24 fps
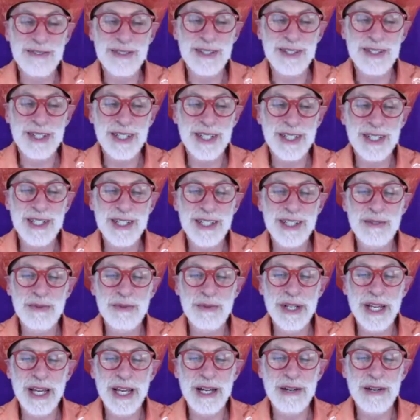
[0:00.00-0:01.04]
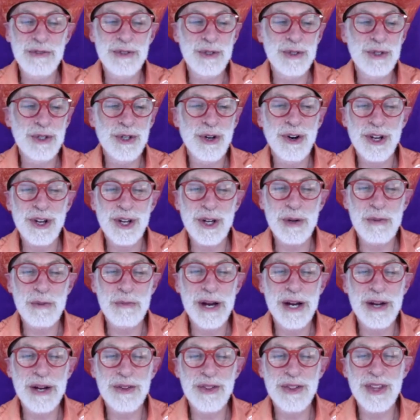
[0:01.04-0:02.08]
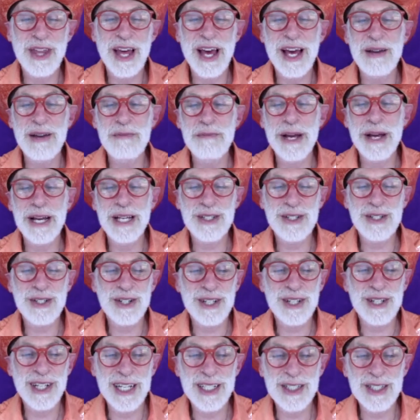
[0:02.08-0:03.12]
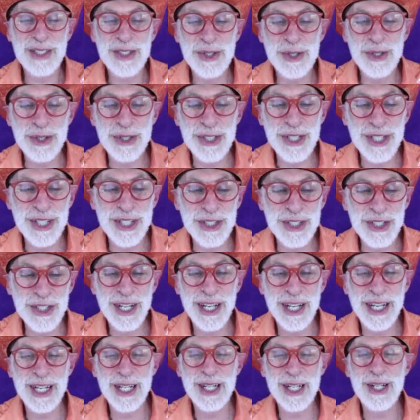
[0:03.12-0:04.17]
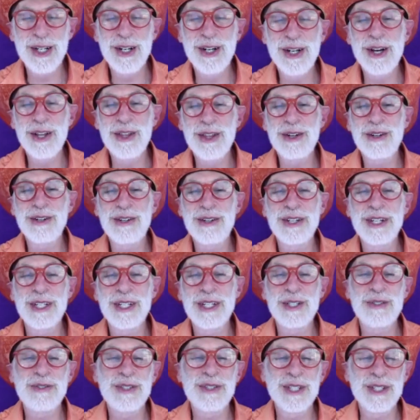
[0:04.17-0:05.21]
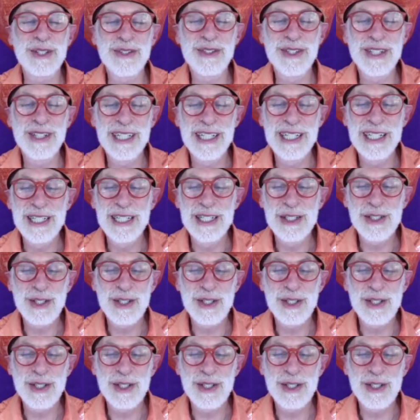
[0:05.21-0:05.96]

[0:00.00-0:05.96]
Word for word: Very good. And we have you talking about that master class you're teaching in another interview. So